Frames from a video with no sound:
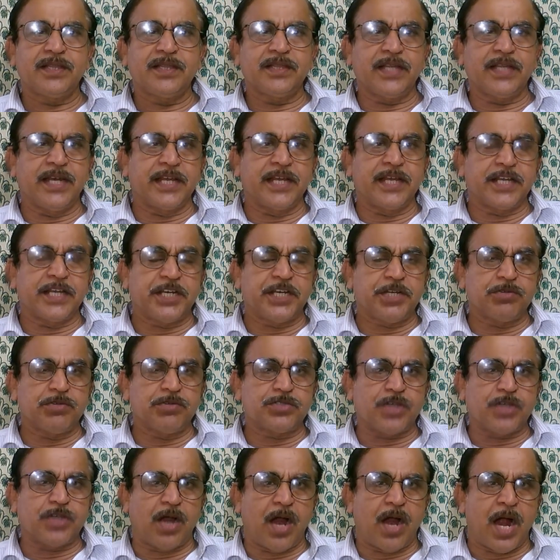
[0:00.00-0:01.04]
The
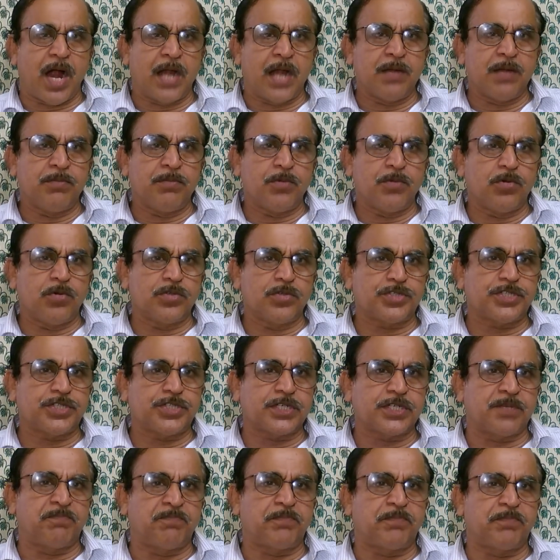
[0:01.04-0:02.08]
negatives almost
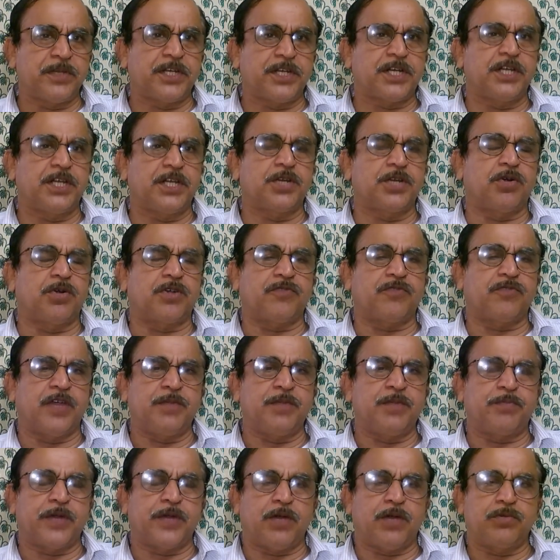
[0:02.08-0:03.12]
completely got
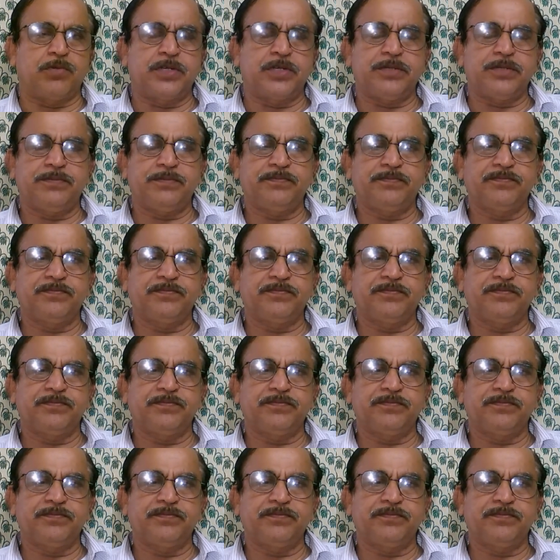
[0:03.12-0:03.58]
wiped out.